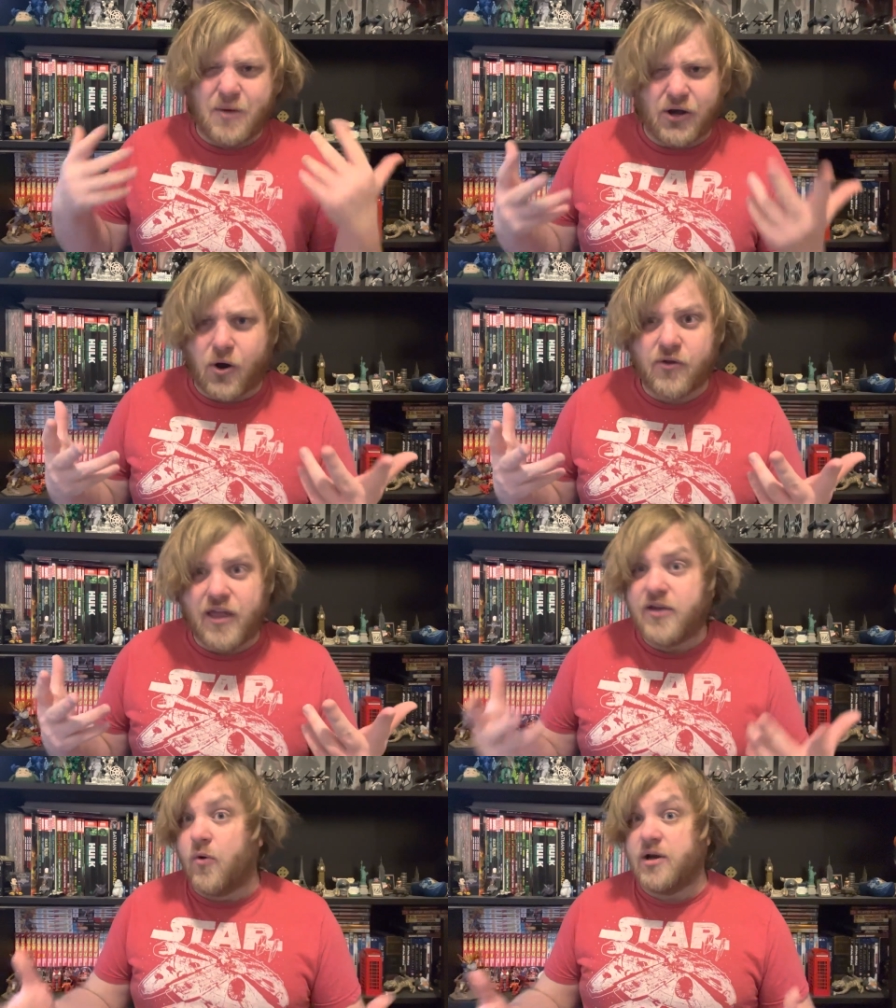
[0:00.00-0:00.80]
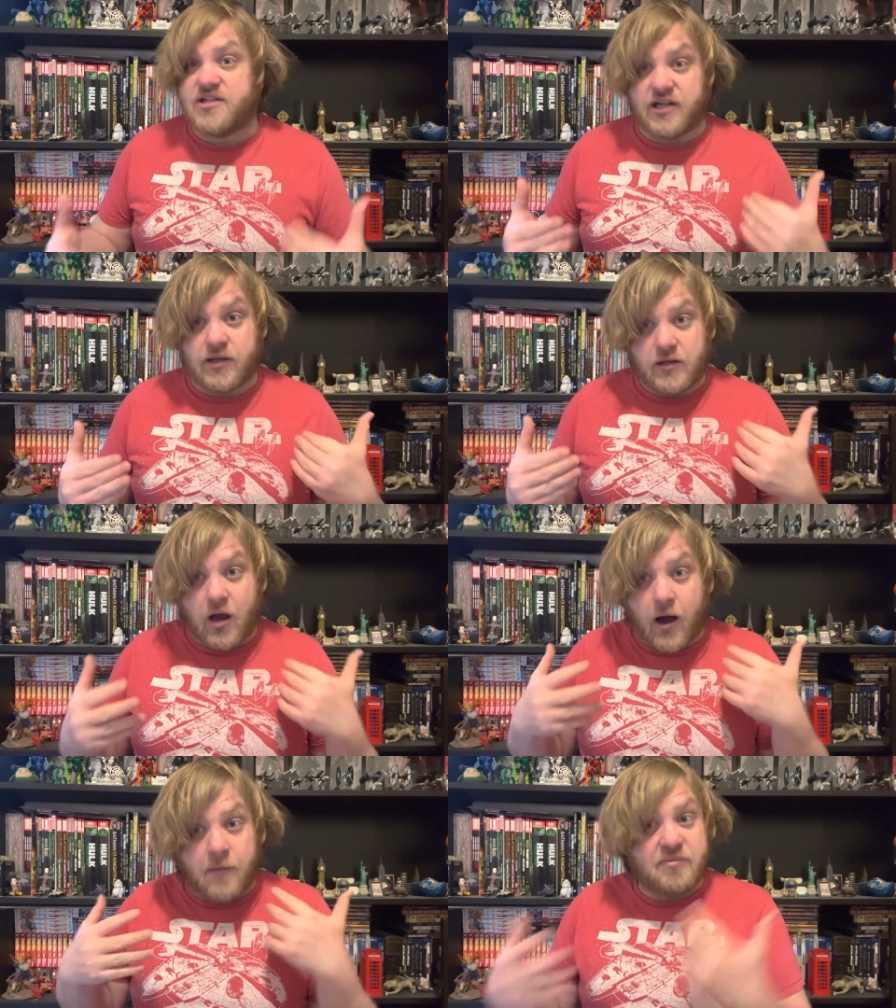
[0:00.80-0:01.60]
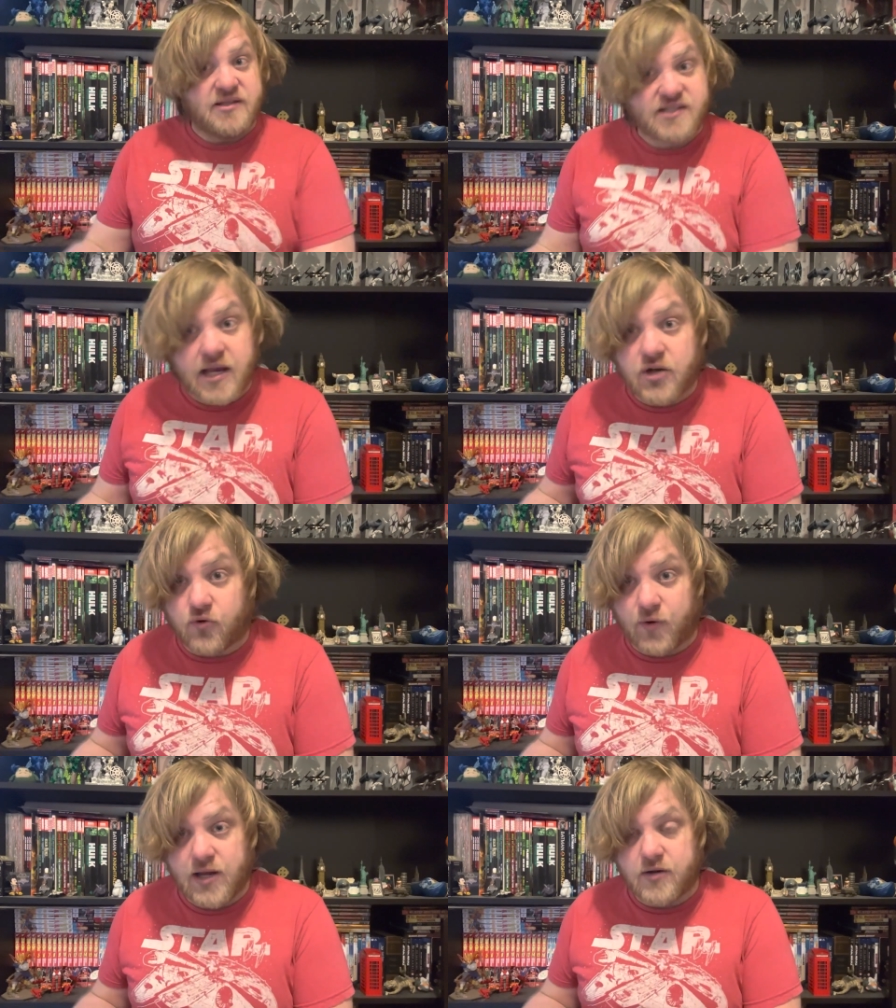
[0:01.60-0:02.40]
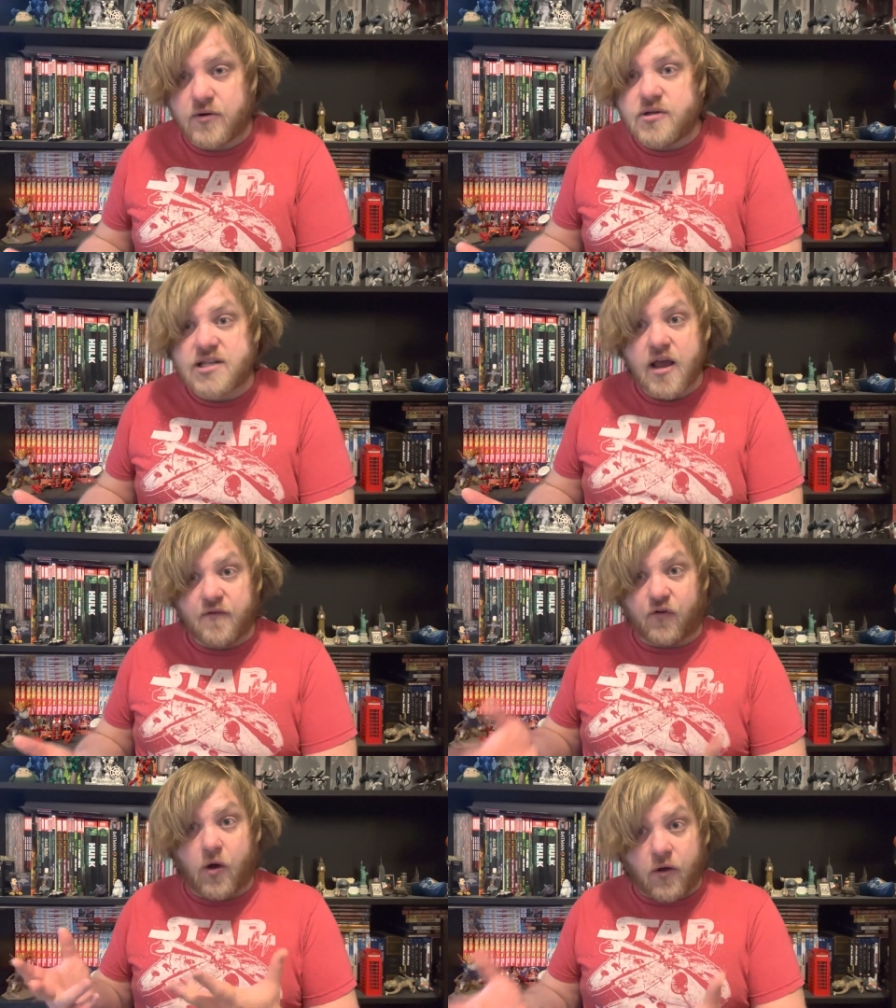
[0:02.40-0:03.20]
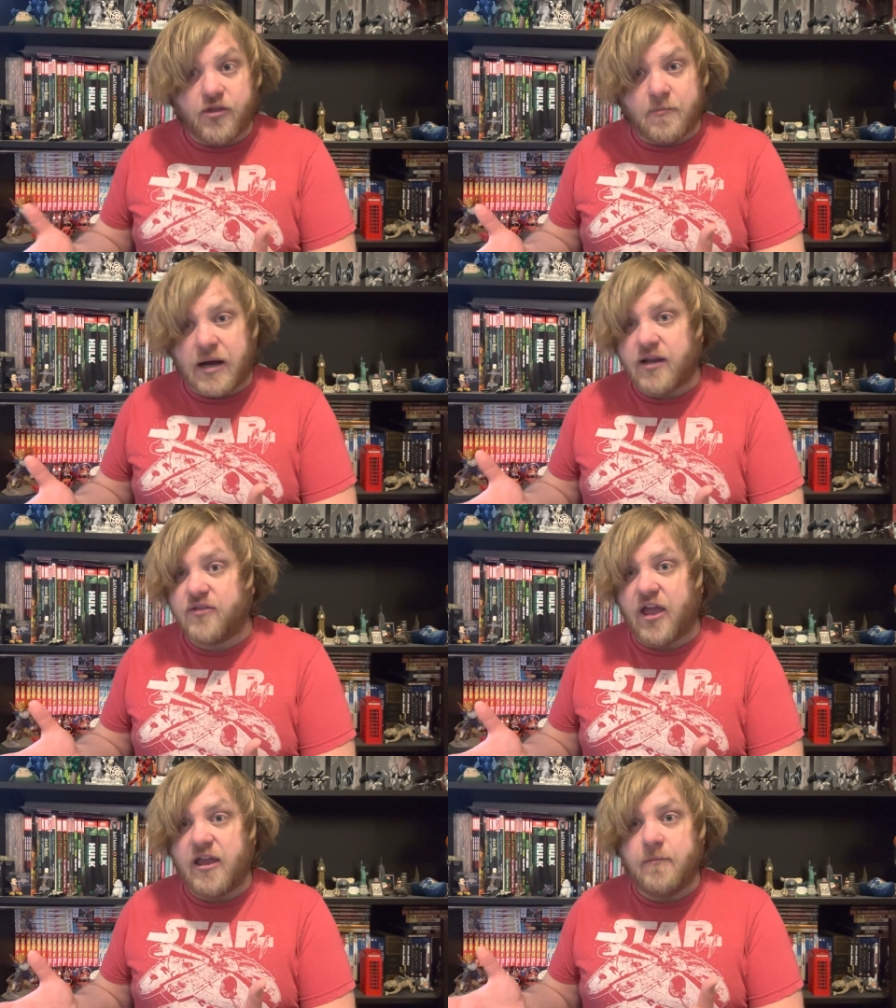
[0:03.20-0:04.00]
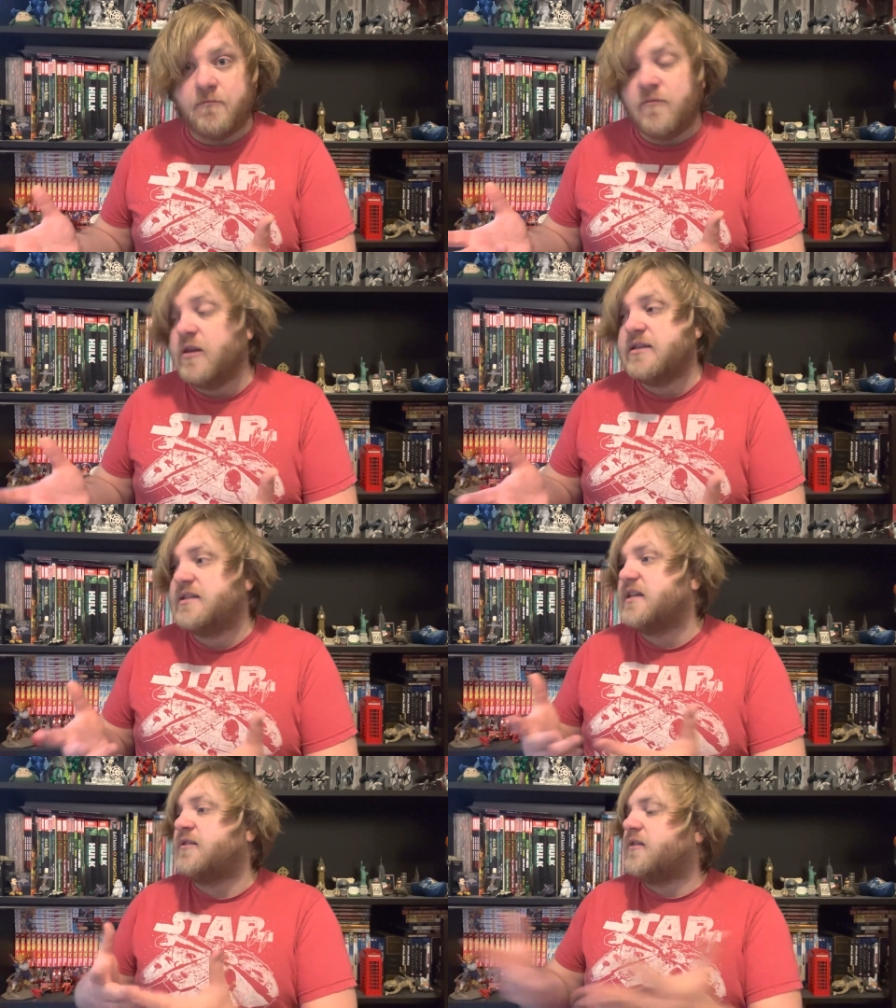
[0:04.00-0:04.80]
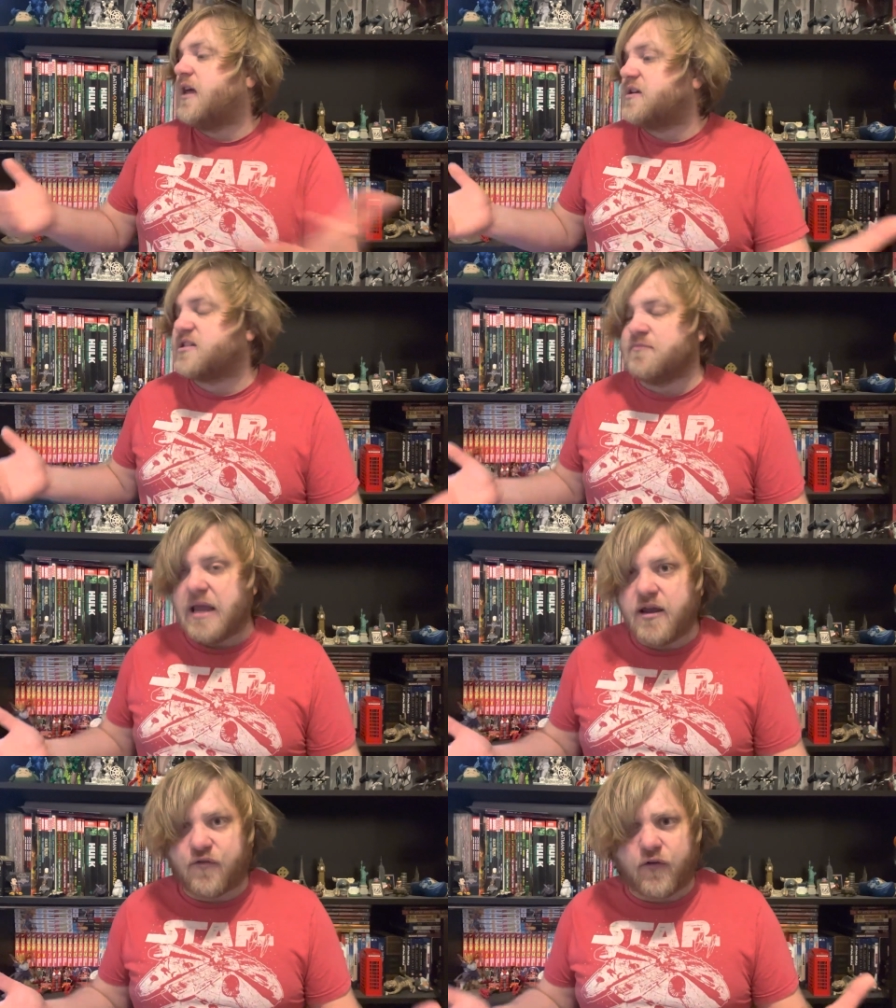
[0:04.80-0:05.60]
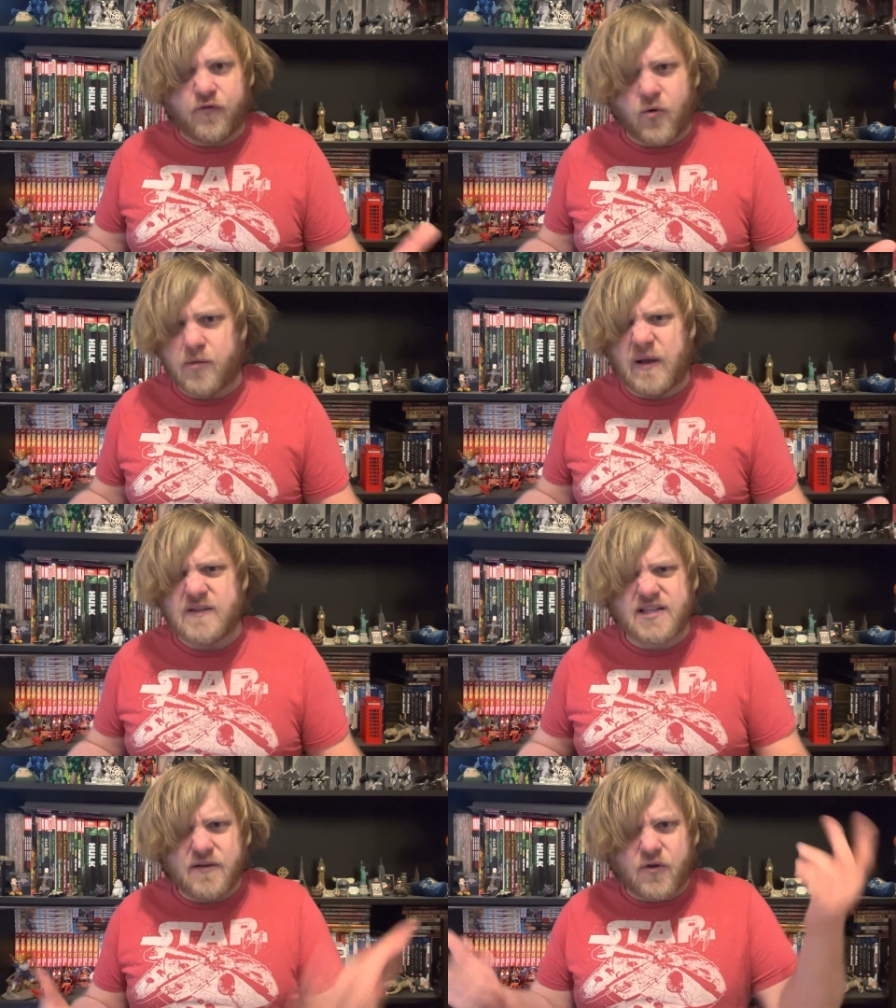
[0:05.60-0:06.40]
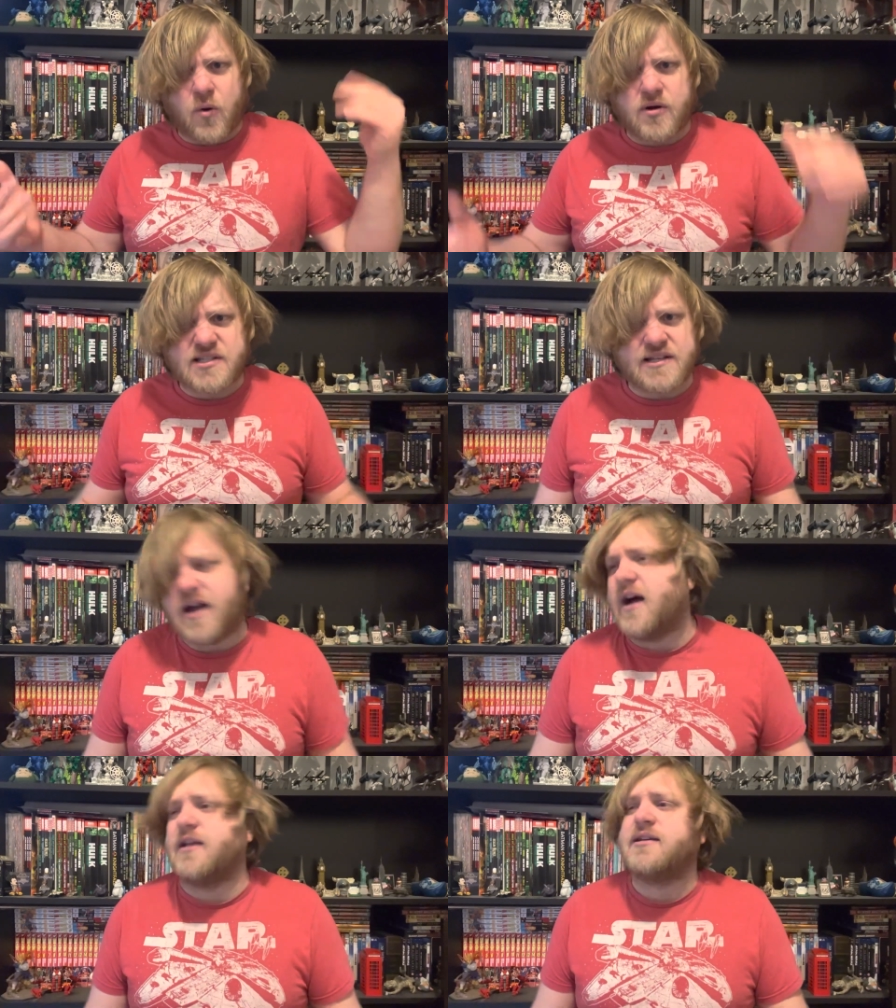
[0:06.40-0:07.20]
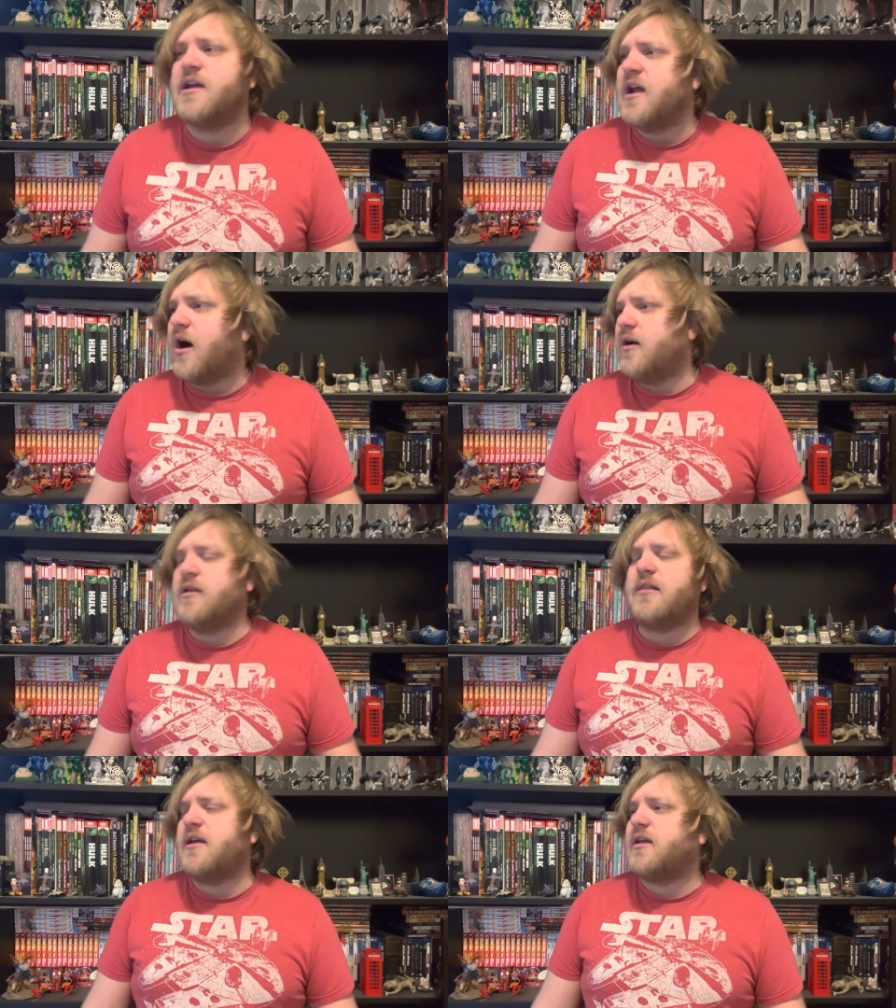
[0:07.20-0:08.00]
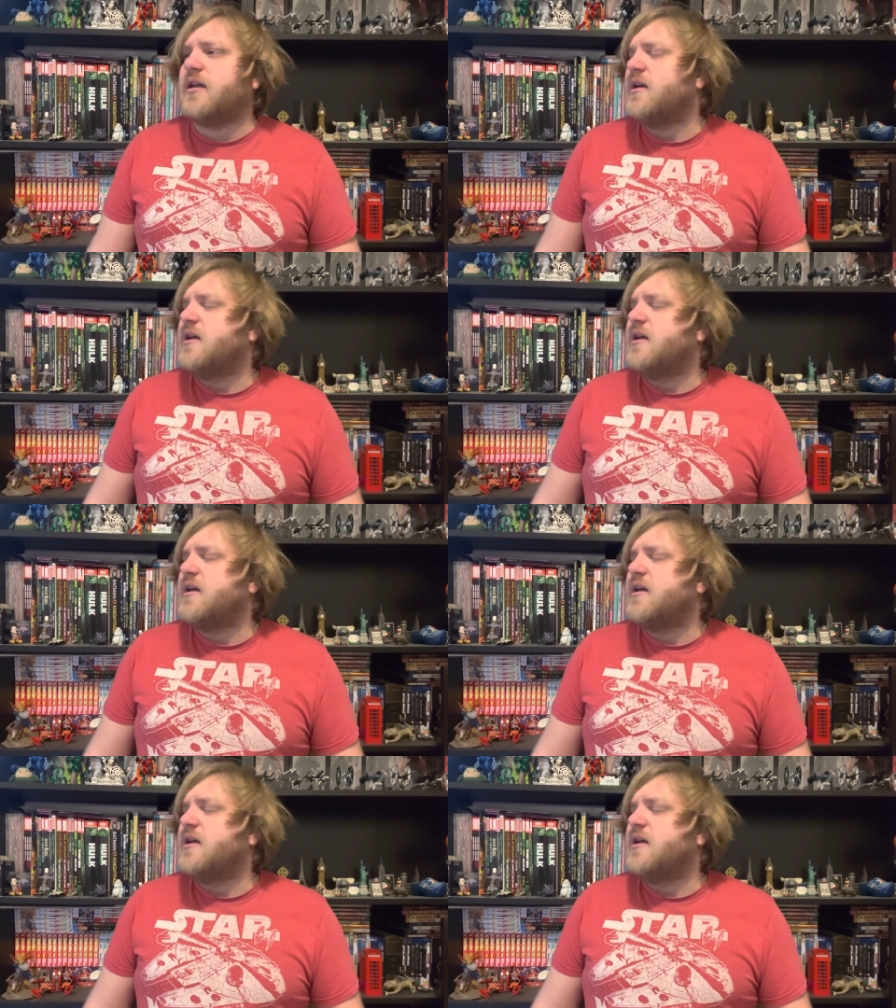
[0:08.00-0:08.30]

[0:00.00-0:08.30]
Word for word: on, are they going to compensate creators for all the money they didn't let us make for four months? Of course not. Like,